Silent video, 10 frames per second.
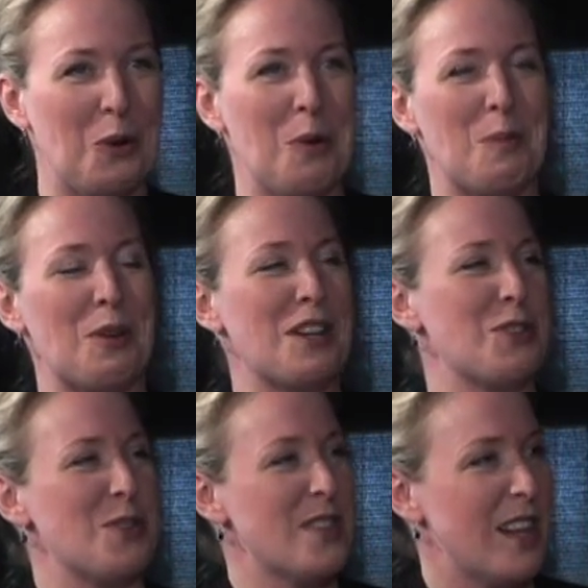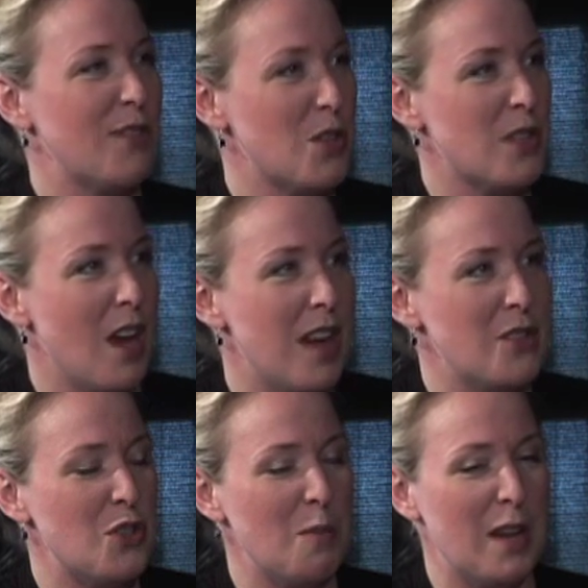corporations that have just
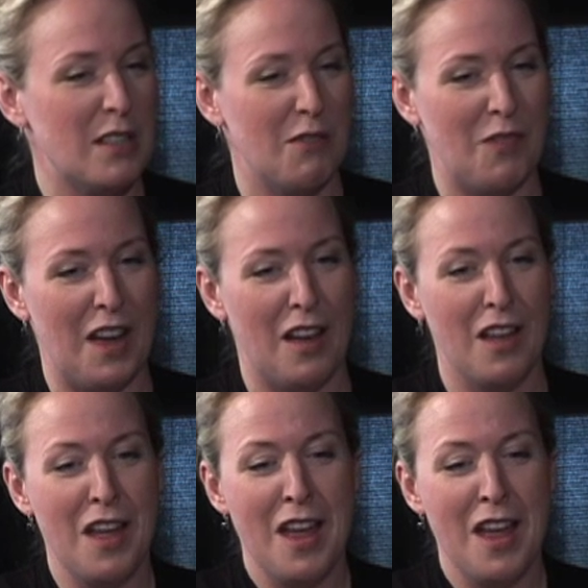gotten too big to fail.